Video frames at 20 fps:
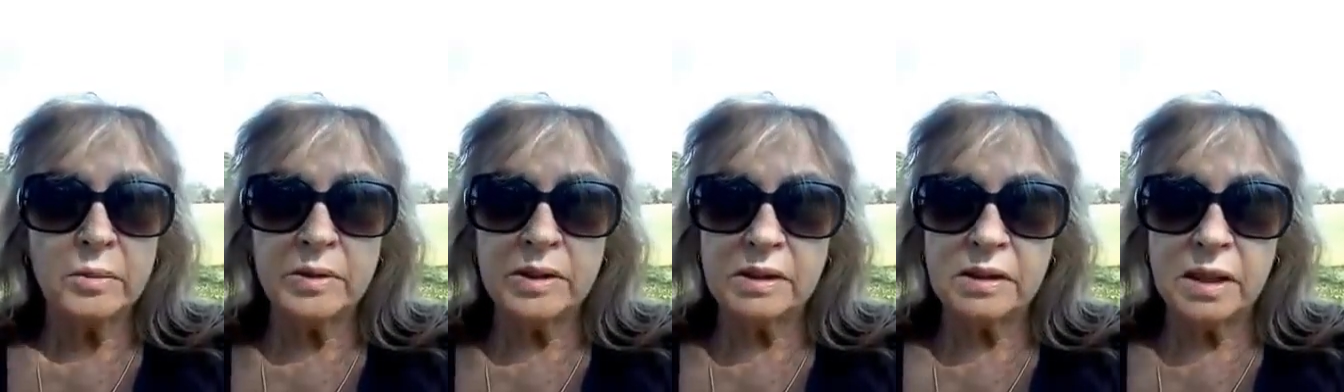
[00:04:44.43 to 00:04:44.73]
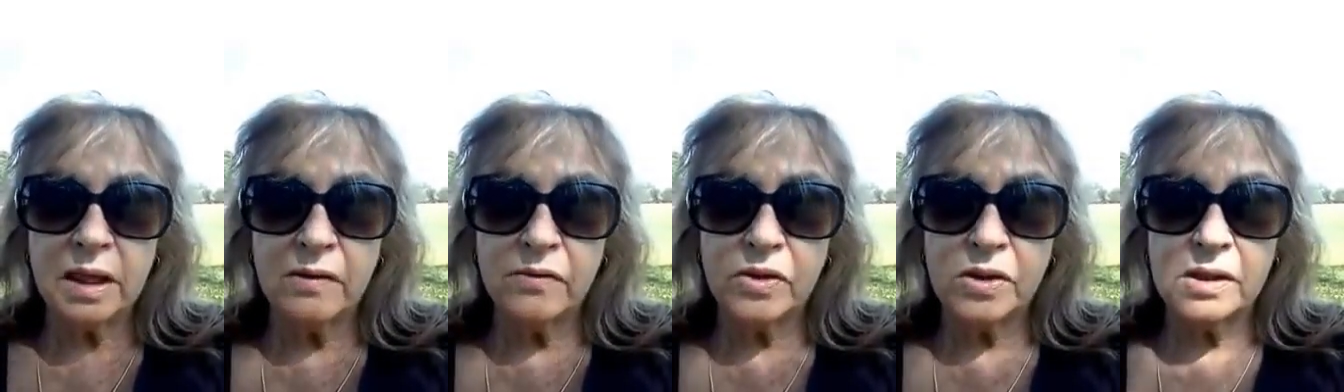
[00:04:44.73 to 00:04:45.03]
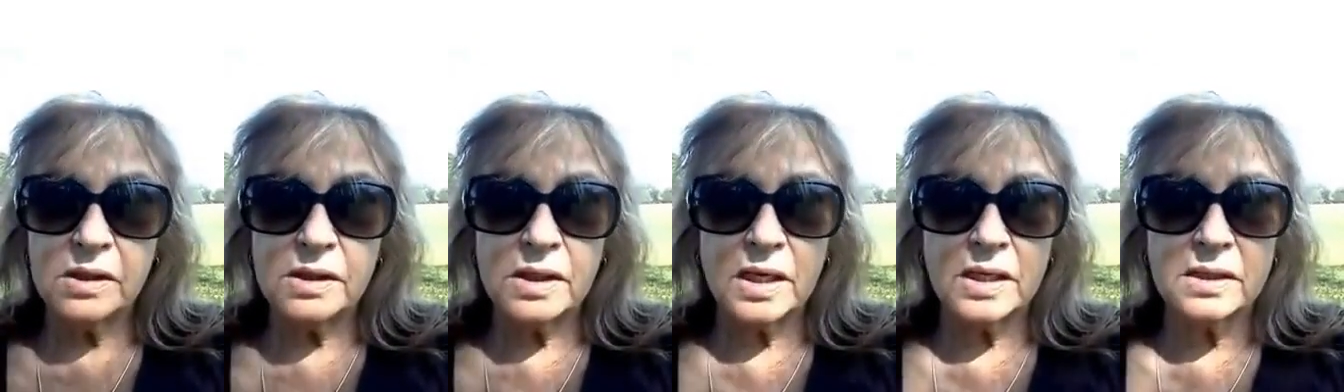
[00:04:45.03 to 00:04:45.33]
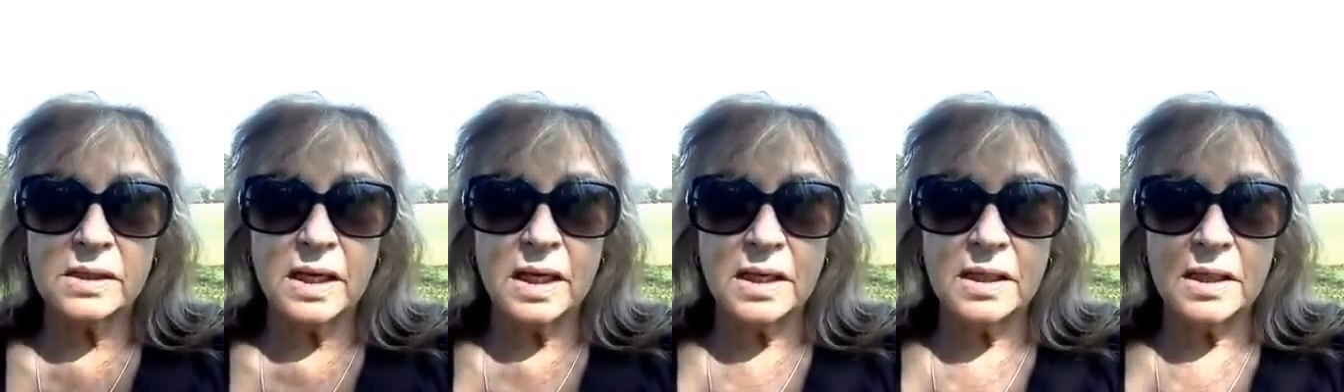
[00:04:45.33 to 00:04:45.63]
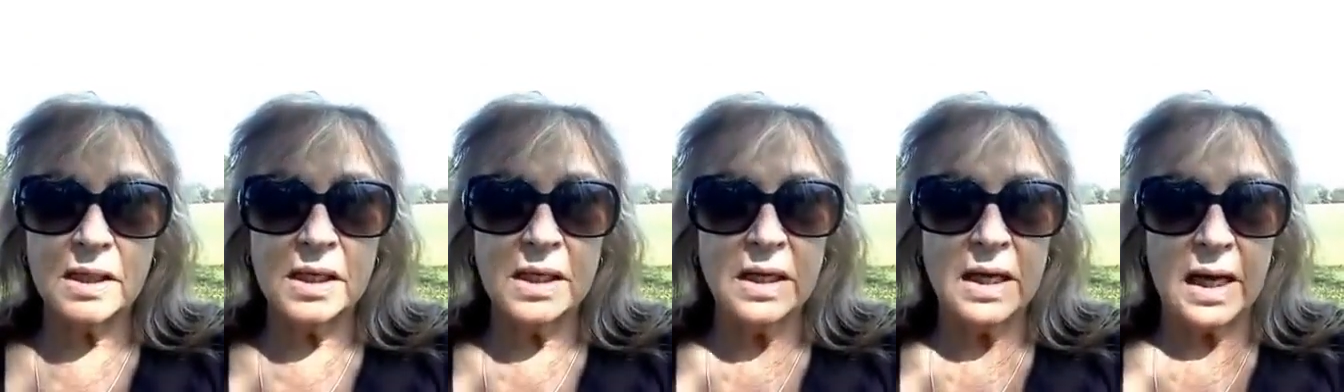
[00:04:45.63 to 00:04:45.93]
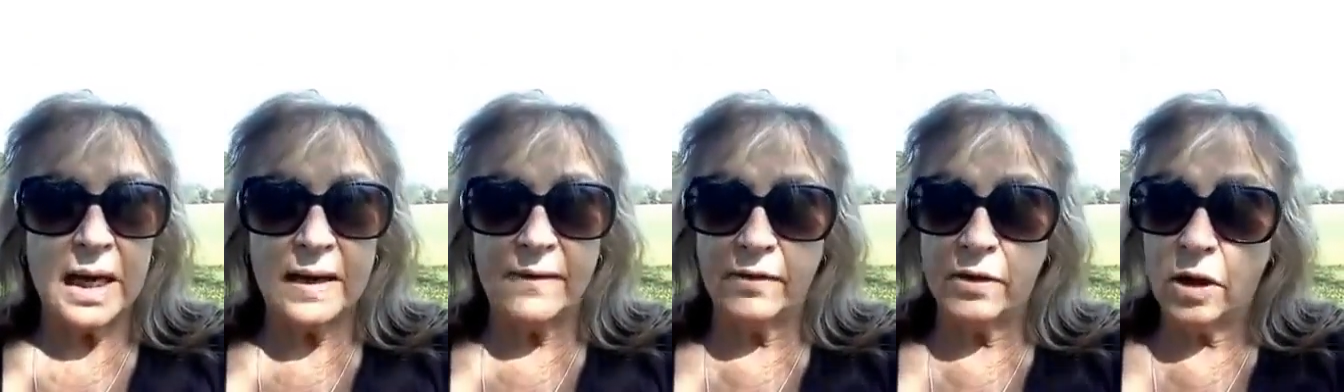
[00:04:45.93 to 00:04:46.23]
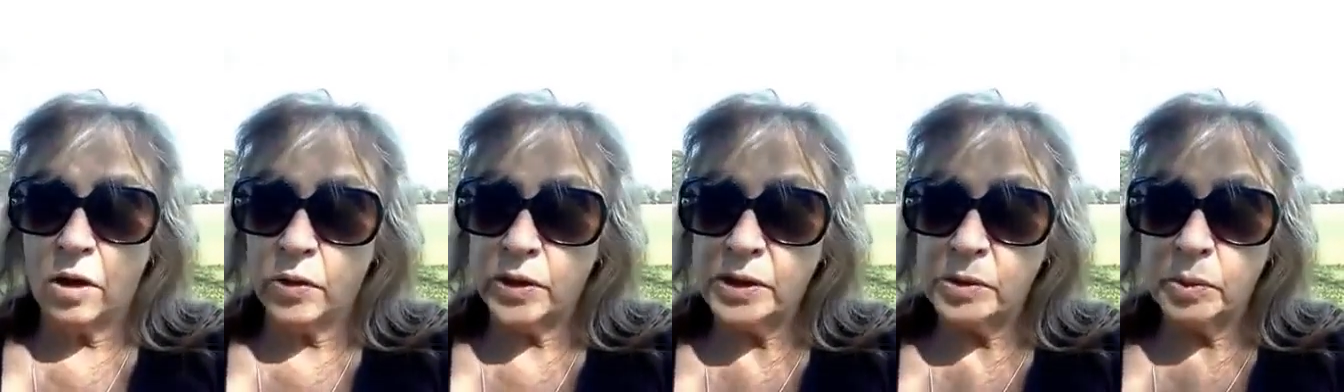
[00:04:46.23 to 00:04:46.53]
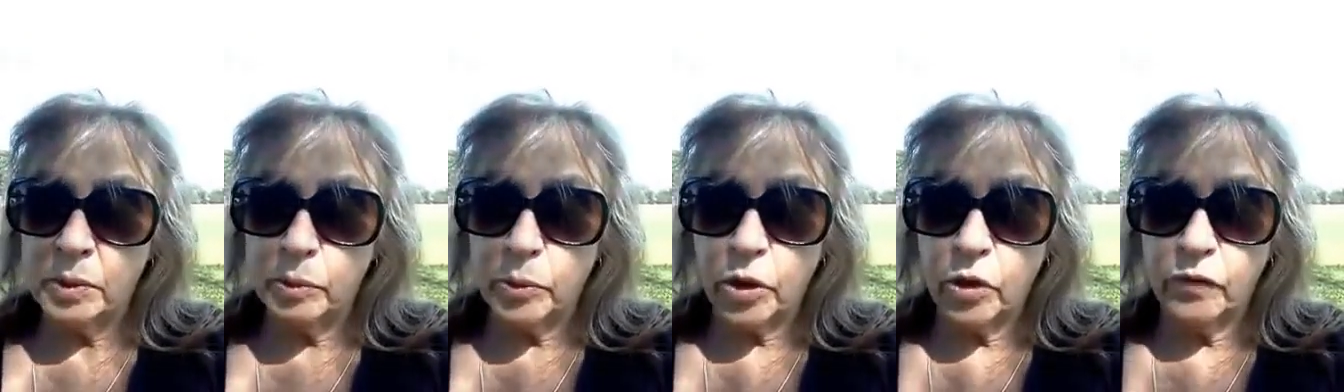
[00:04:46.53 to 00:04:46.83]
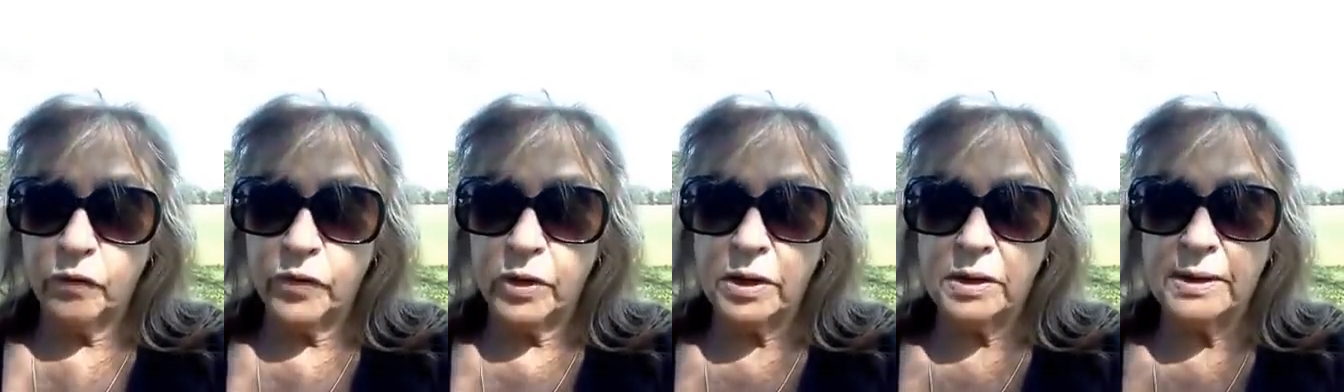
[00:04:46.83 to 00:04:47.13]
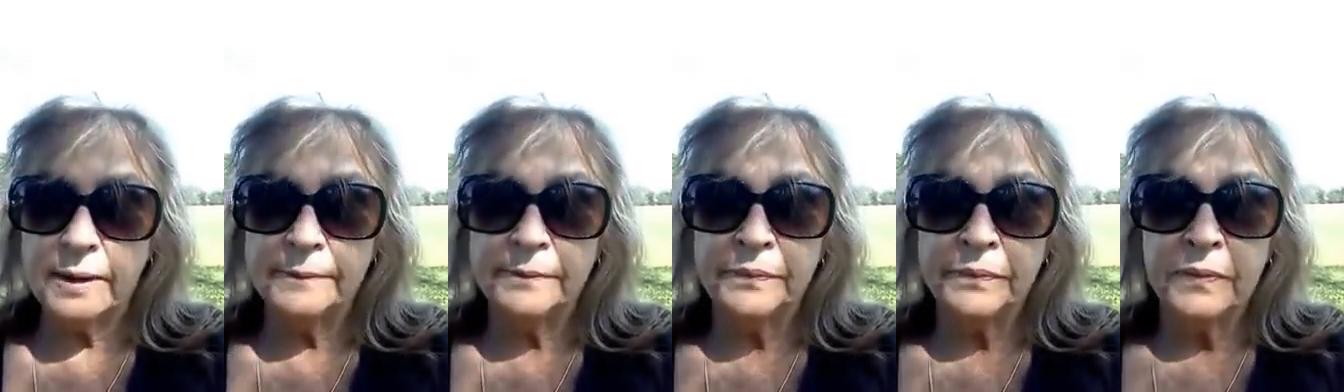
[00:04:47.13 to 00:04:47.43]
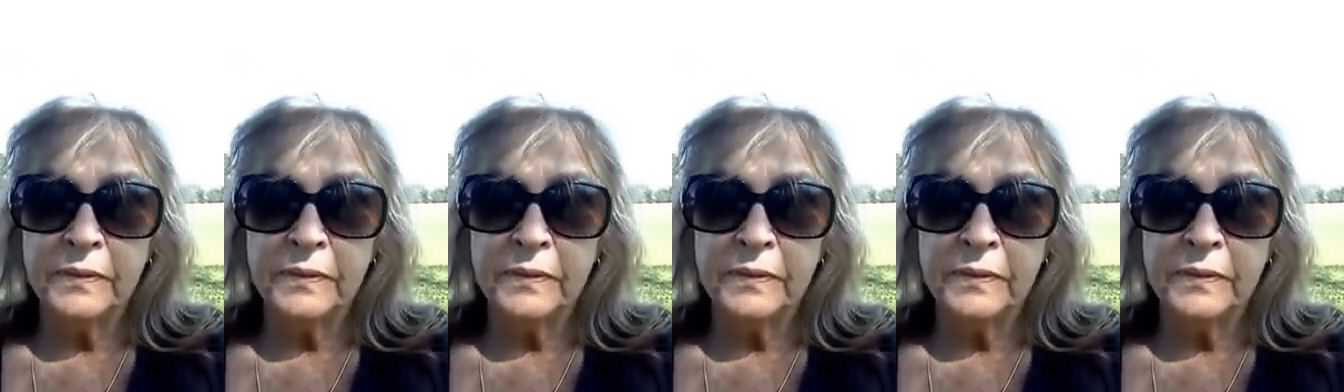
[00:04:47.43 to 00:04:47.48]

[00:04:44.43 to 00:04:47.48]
I've been saved since I was 19. I haven't always been perfect.